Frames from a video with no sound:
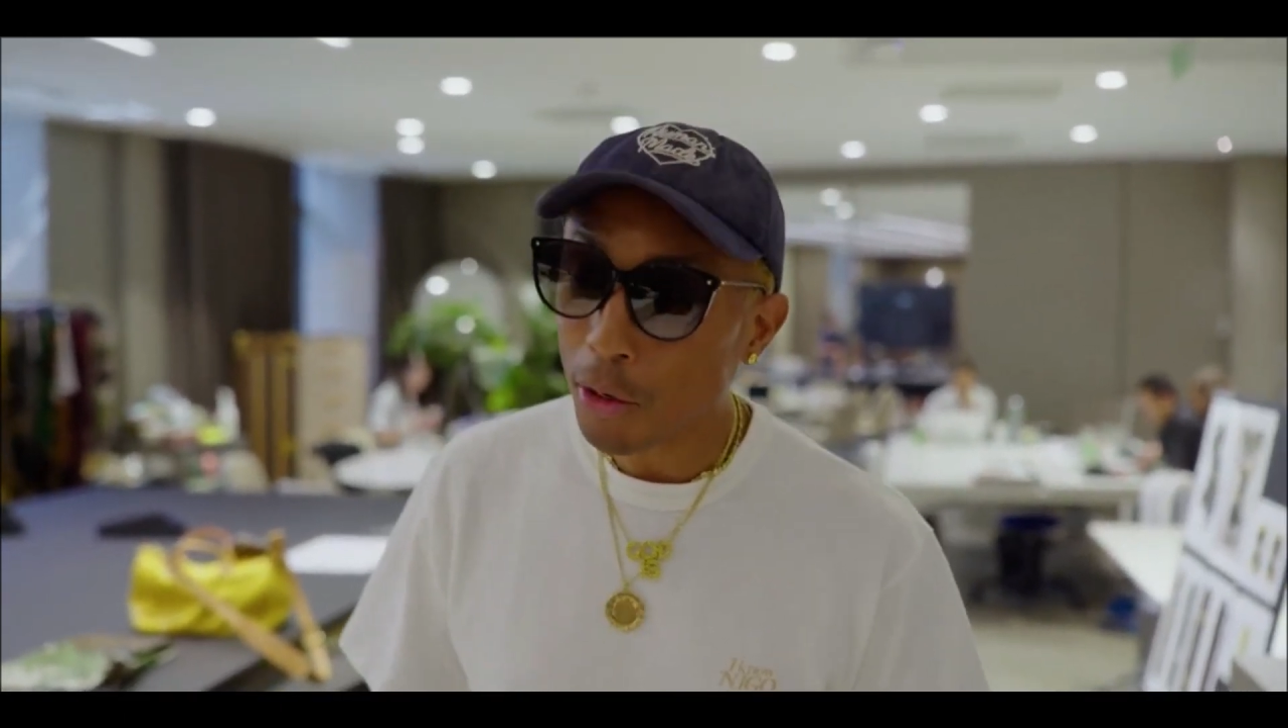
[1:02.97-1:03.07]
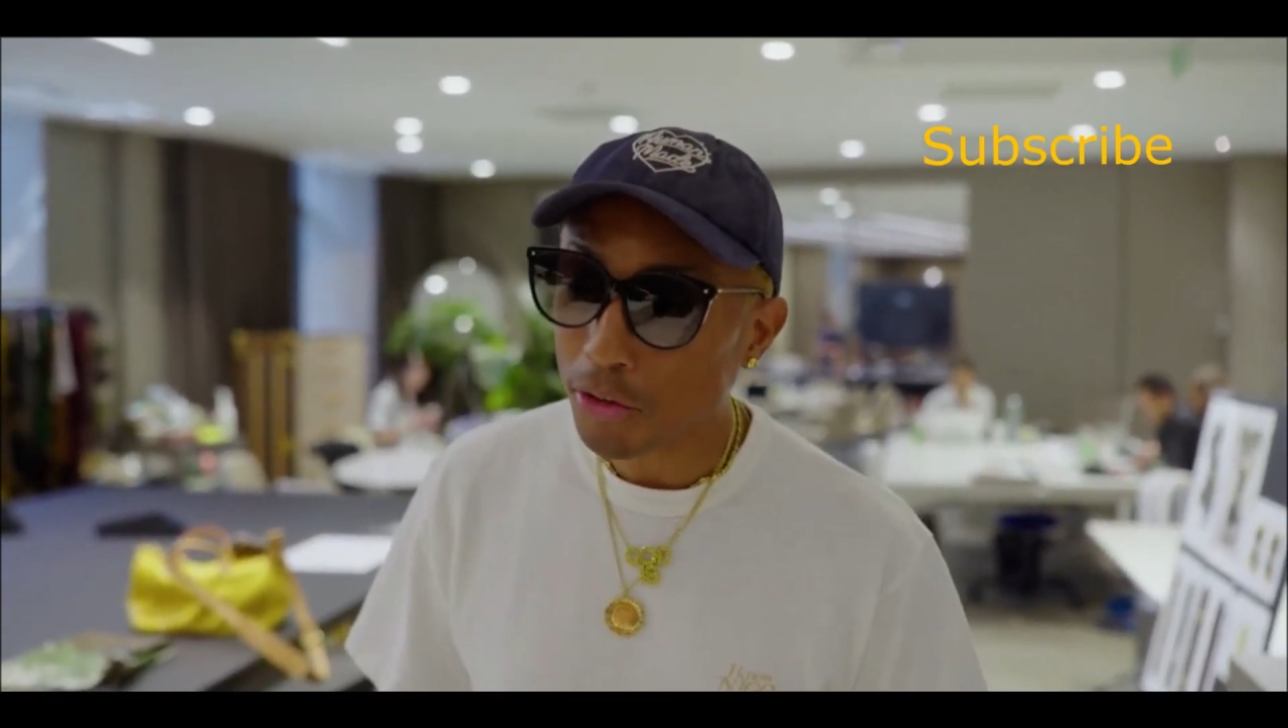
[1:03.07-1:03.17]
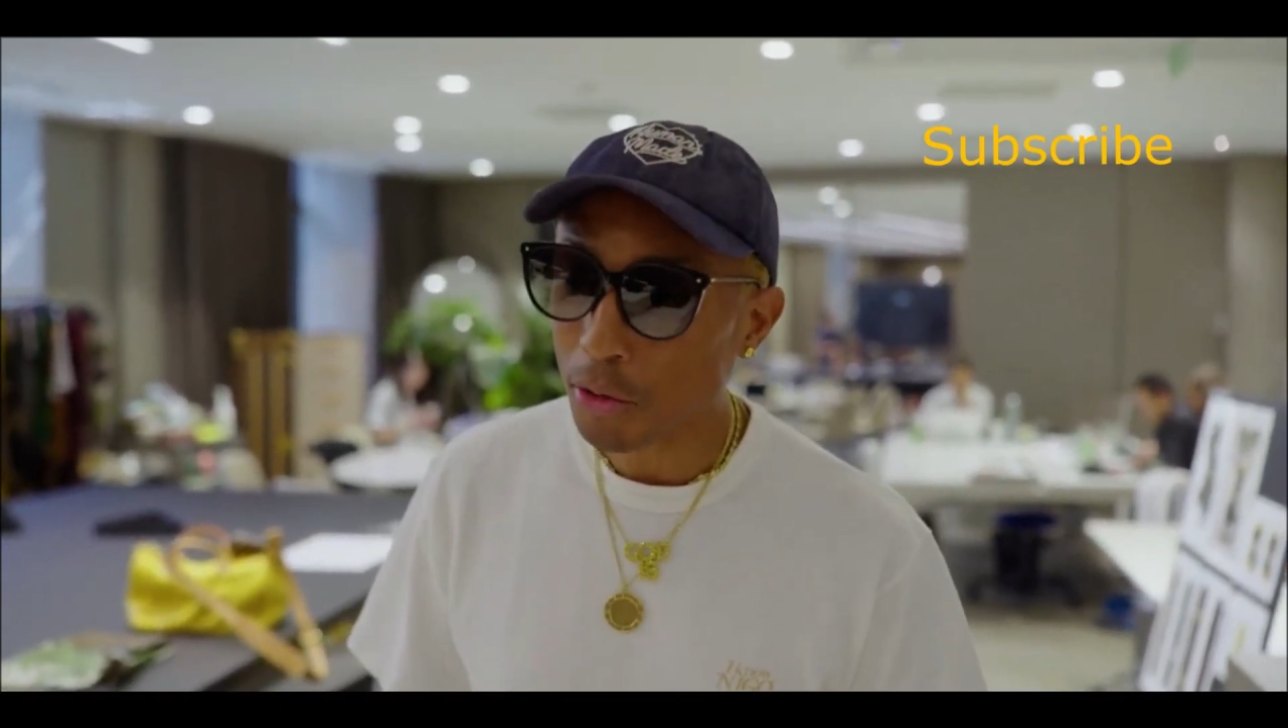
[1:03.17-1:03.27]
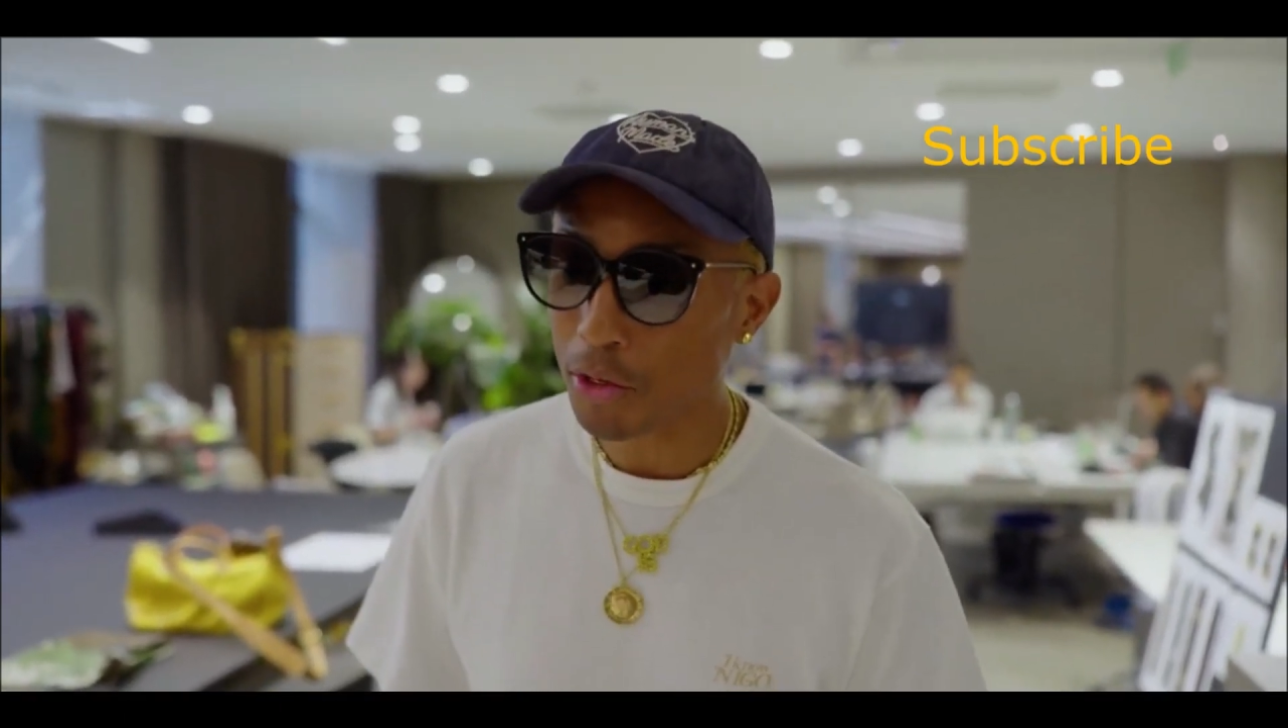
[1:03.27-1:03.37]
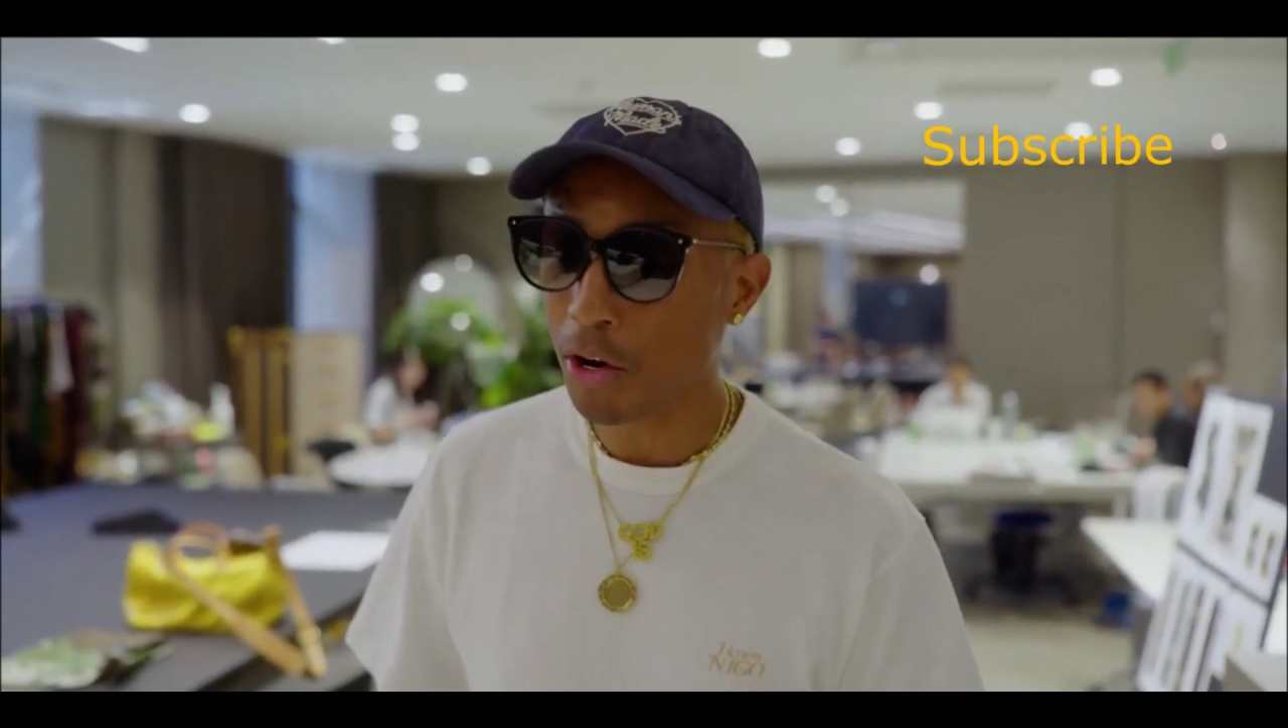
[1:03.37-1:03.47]

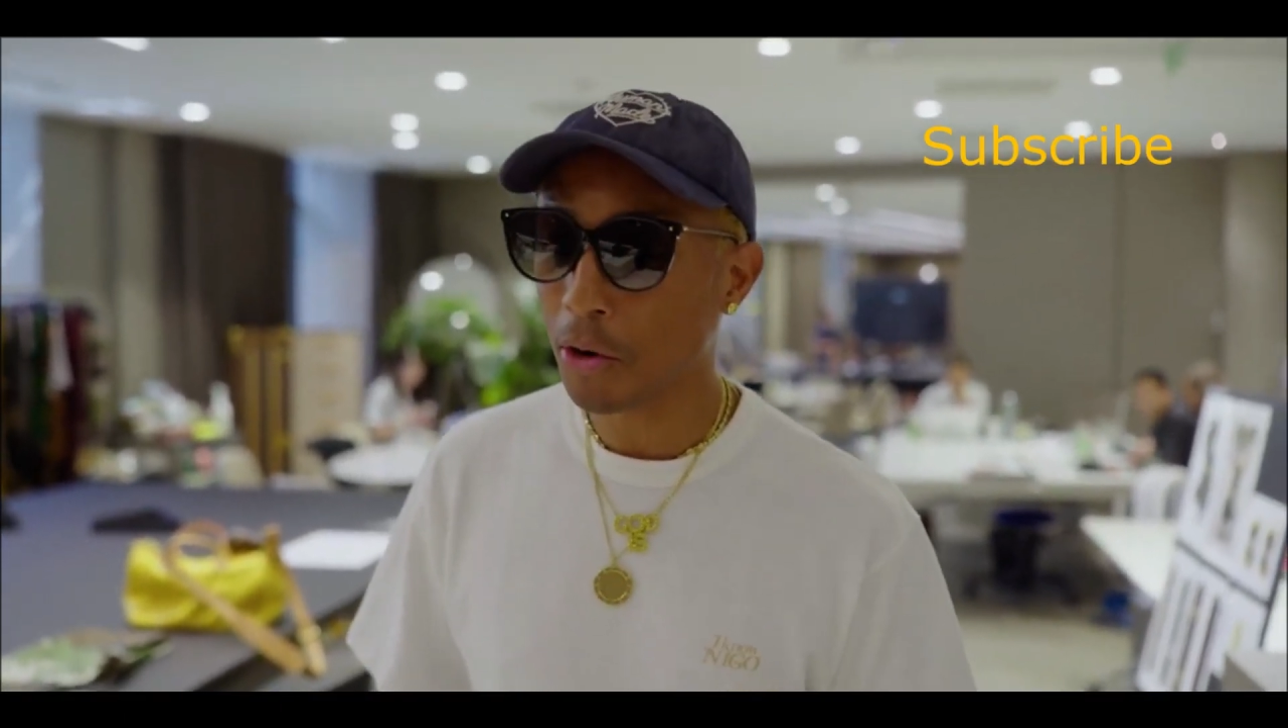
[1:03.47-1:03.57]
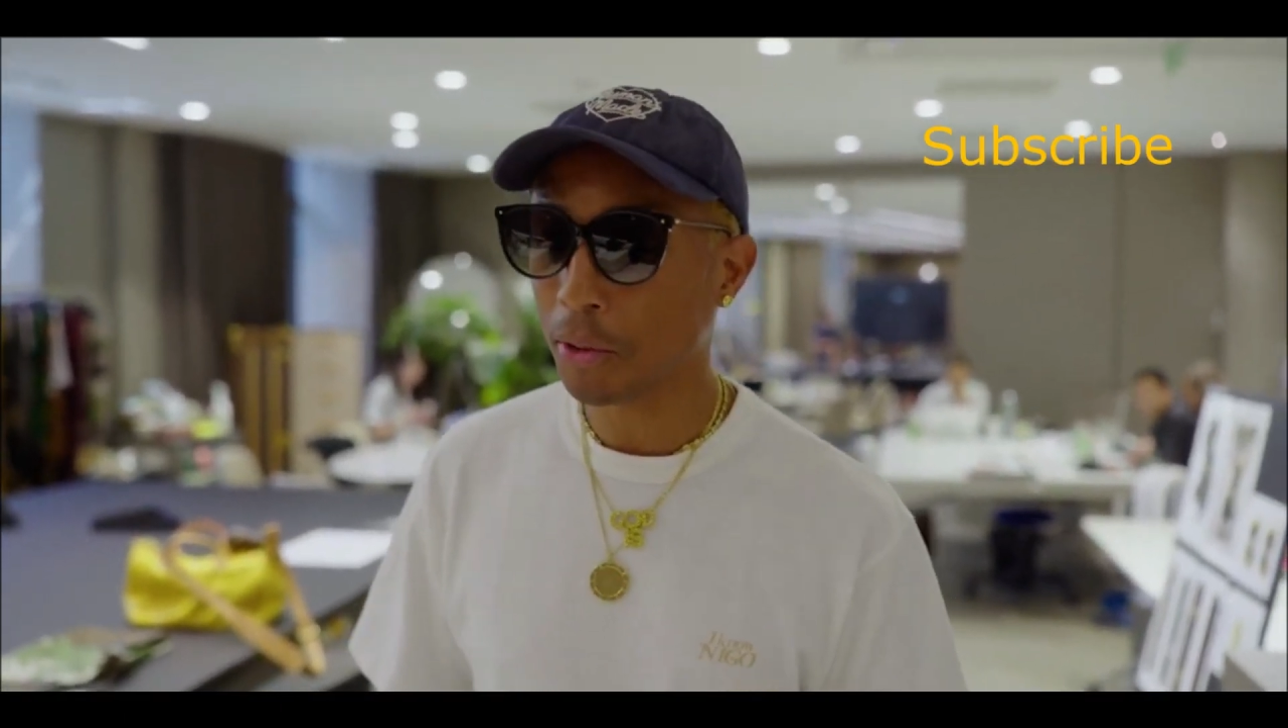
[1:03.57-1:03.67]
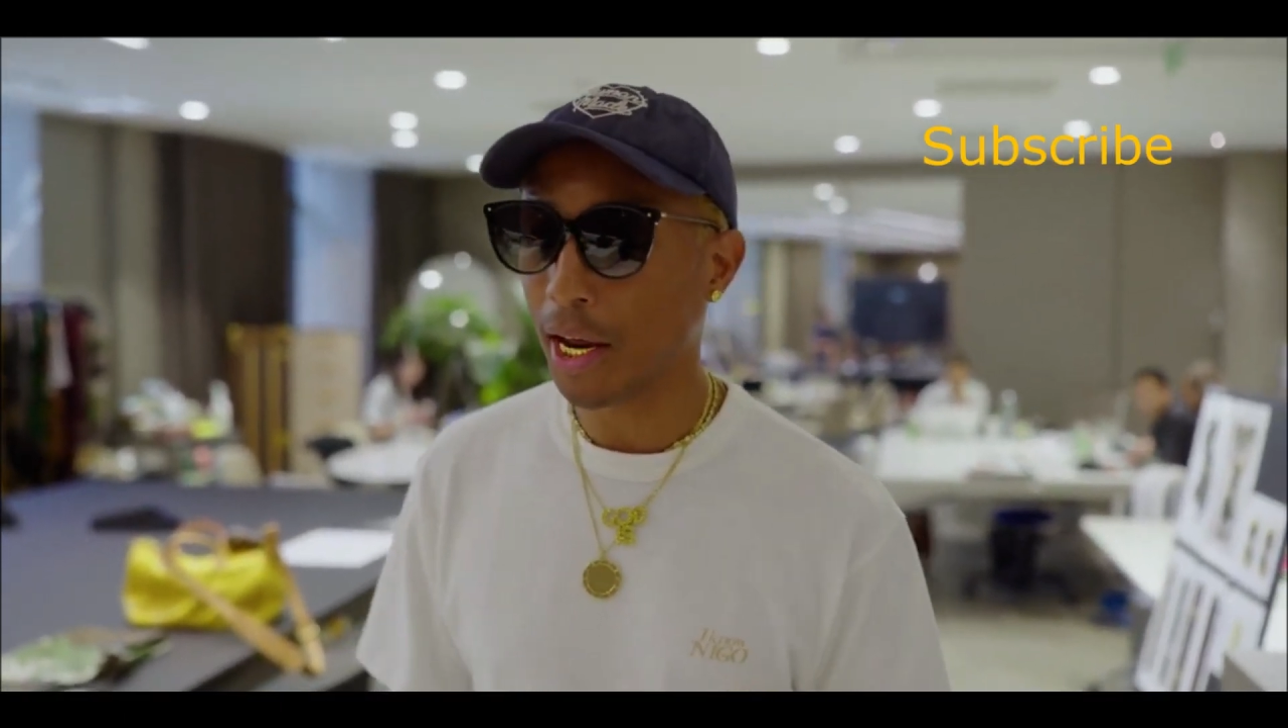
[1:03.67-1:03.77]
also know